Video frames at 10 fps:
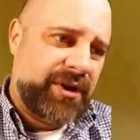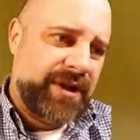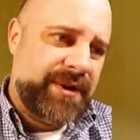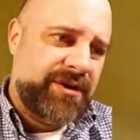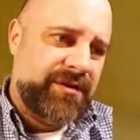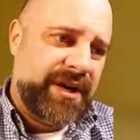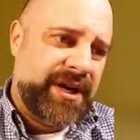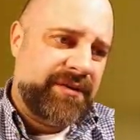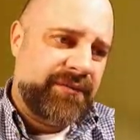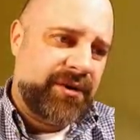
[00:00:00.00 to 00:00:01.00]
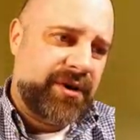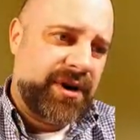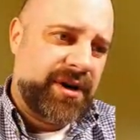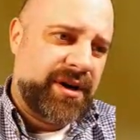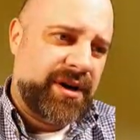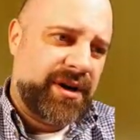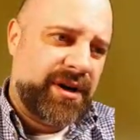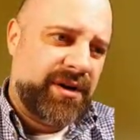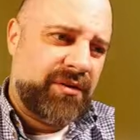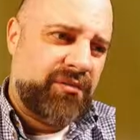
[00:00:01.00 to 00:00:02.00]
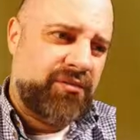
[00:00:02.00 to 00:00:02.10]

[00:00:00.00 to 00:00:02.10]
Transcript: probably be doing it for uh,